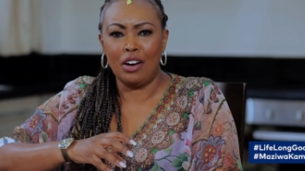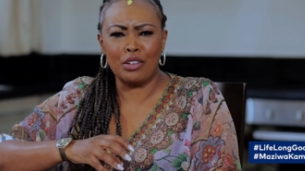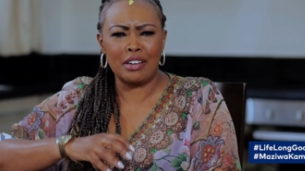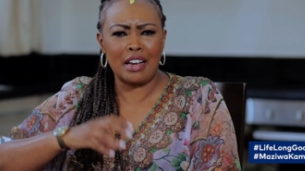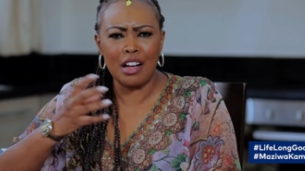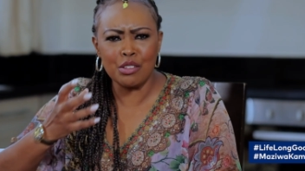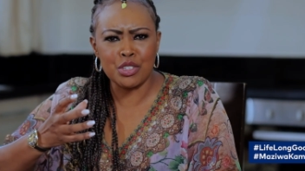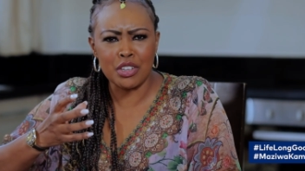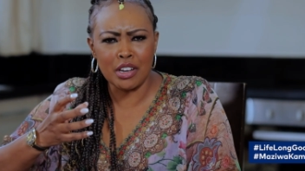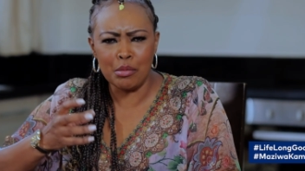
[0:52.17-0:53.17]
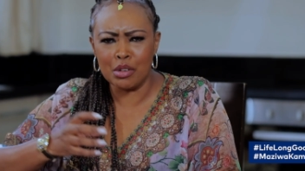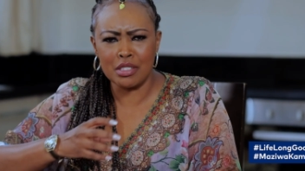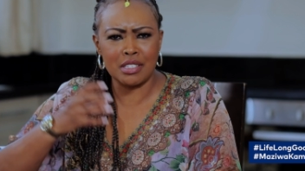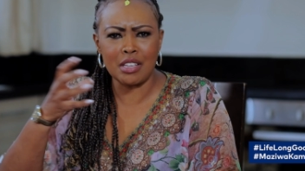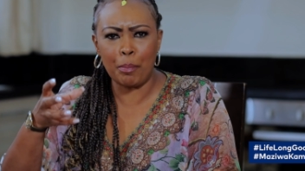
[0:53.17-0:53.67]
on calcium,
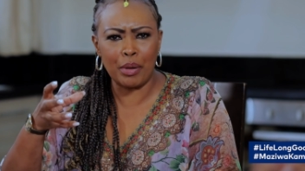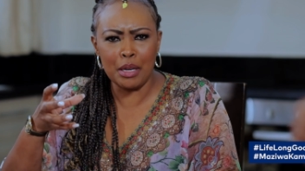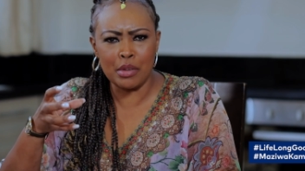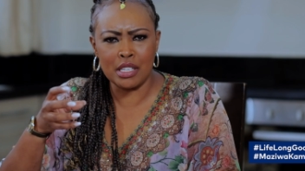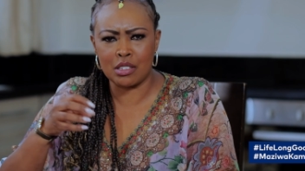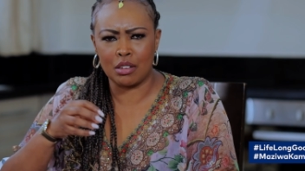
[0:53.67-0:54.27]
on supplements,